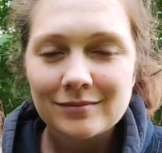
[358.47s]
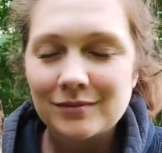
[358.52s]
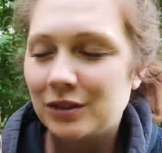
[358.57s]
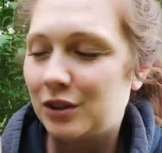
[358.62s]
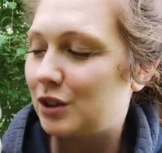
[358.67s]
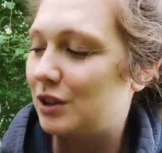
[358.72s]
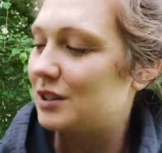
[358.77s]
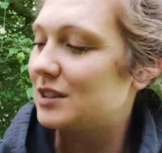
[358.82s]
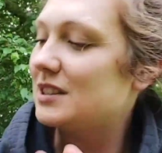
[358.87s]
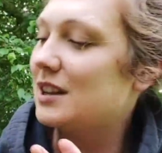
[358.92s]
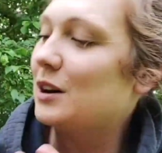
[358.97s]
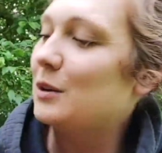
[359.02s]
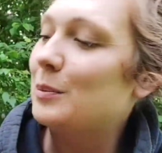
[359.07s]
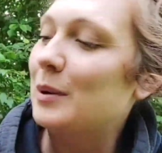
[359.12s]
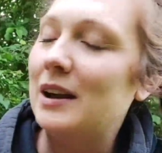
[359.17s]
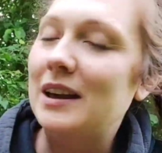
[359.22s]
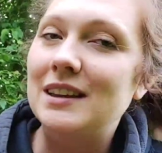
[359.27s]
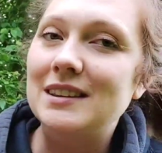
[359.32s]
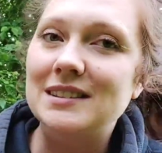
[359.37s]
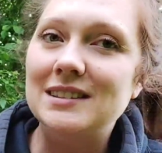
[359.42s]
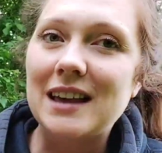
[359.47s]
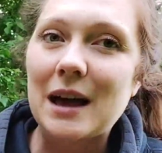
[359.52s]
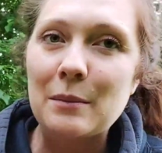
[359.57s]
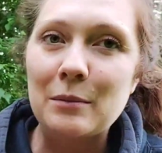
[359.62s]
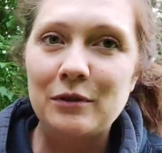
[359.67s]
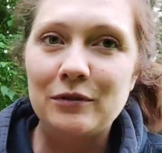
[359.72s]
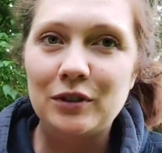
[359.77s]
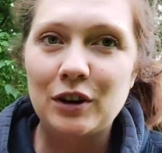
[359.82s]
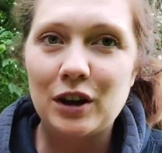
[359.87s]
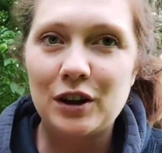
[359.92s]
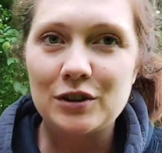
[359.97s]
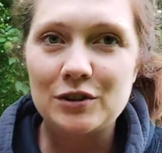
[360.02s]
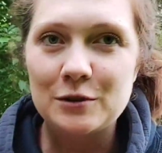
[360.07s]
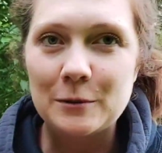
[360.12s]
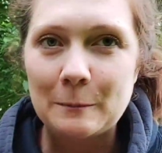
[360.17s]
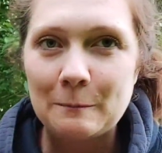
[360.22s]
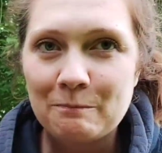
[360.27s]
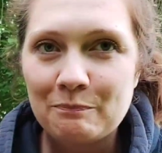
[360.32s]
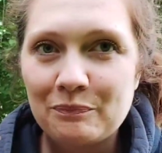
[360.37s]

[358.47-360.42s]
You can tell by his camouflage